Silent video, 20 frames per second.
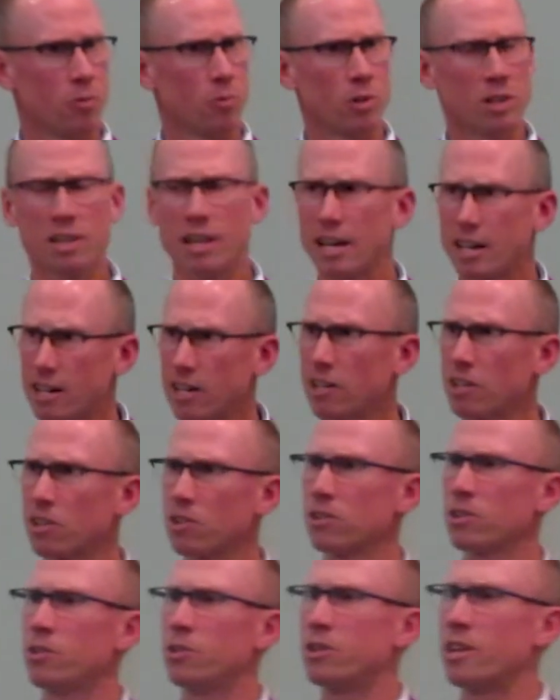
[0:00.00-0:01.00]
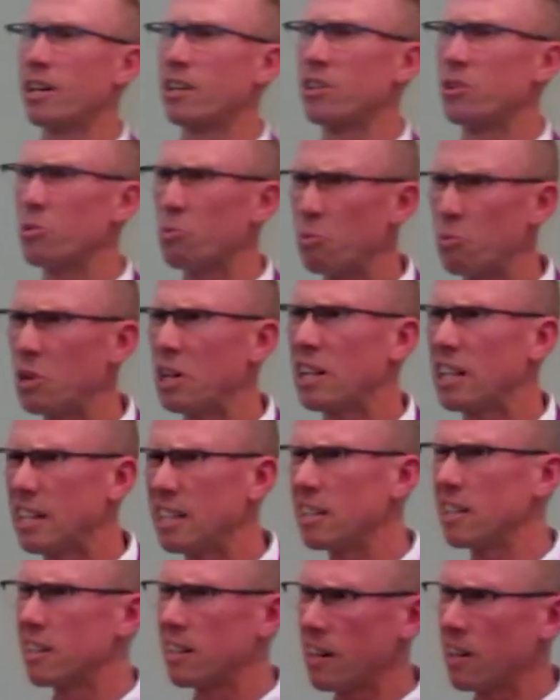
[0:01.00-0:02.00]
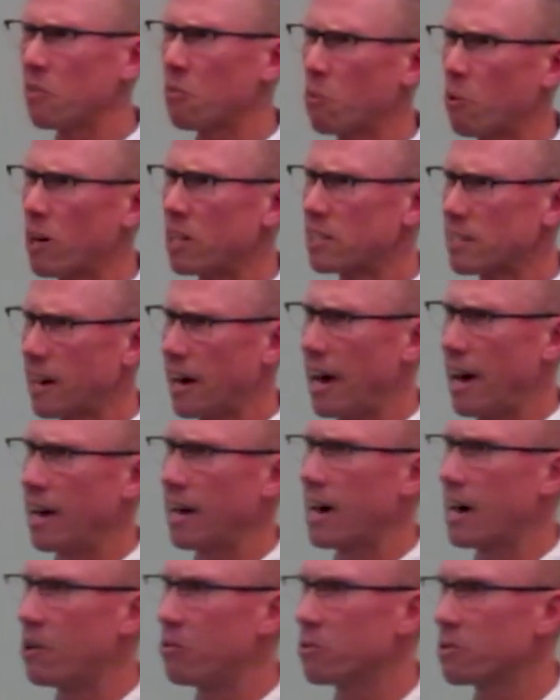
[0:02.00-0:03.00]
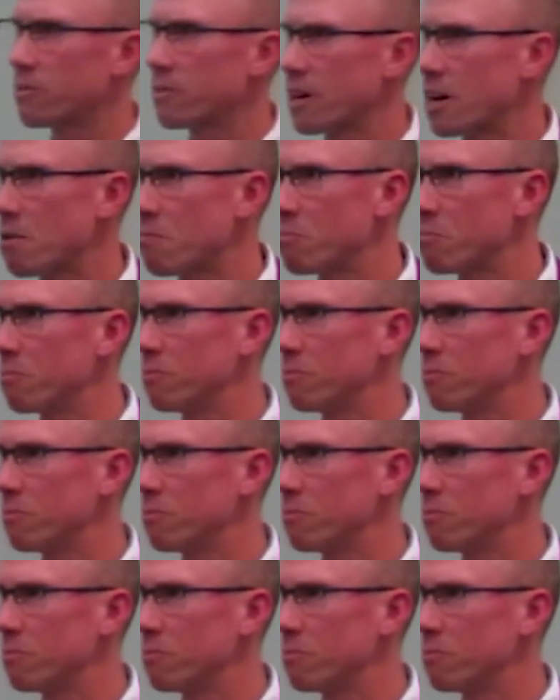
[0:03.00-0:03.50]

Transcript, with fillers: Wouldn't they conclude that you really didn't want to hang out with them?